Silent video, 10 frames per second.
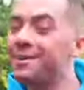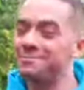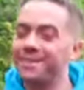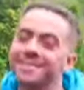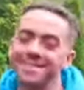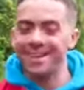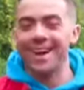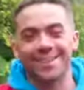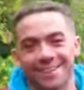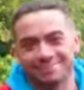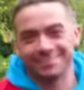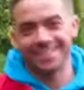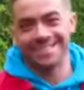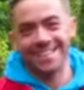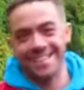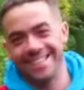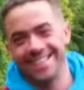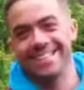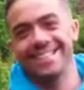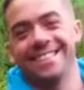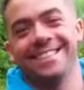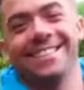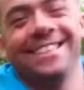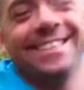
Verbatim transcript: at Madrid. I can't get words up. Okay, go on then. Do we it